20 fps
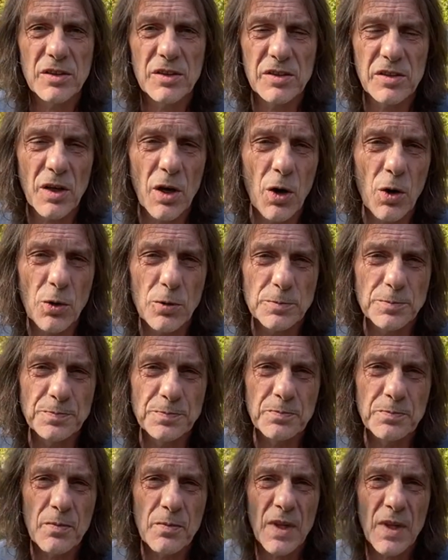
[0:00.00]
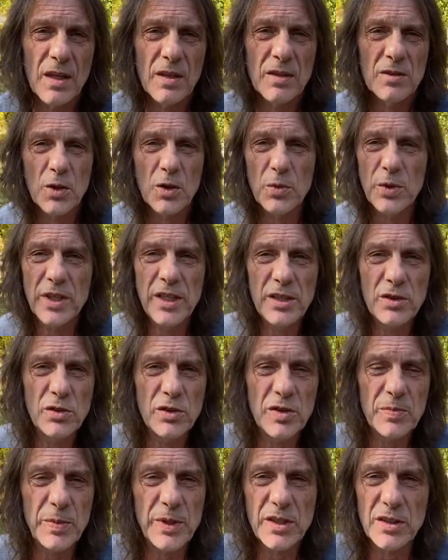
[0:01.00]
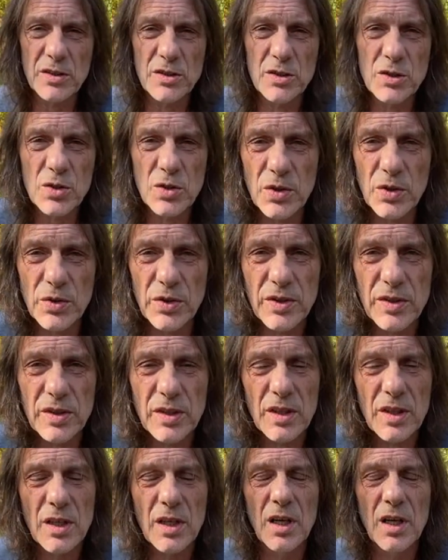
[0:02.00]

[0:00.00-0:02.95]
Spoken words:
So we need to speak the truth,